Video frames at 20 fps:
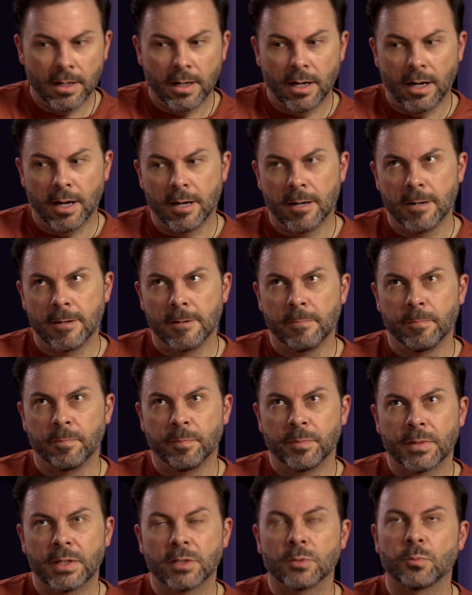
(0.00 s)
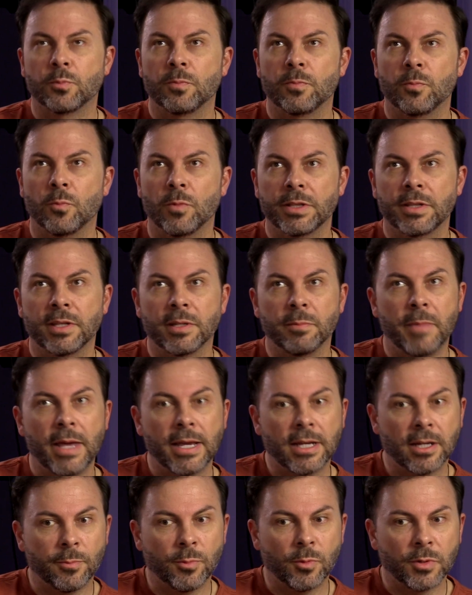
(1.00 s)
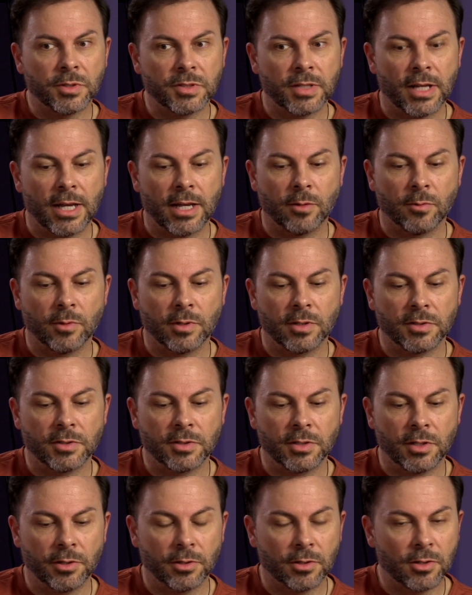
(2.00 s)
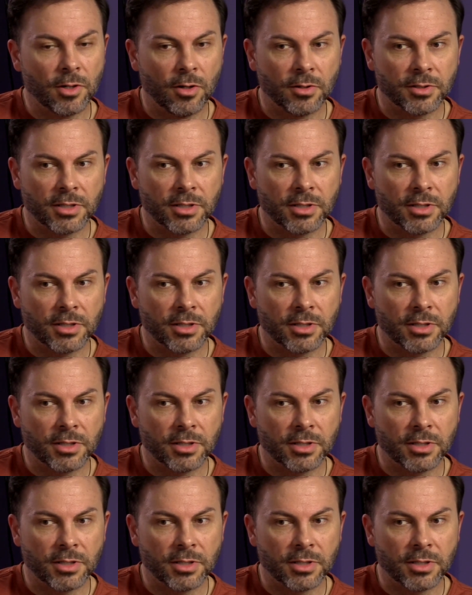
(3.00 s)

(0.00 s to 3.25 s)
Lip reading: Because one thing makeup was saying was, you know, your call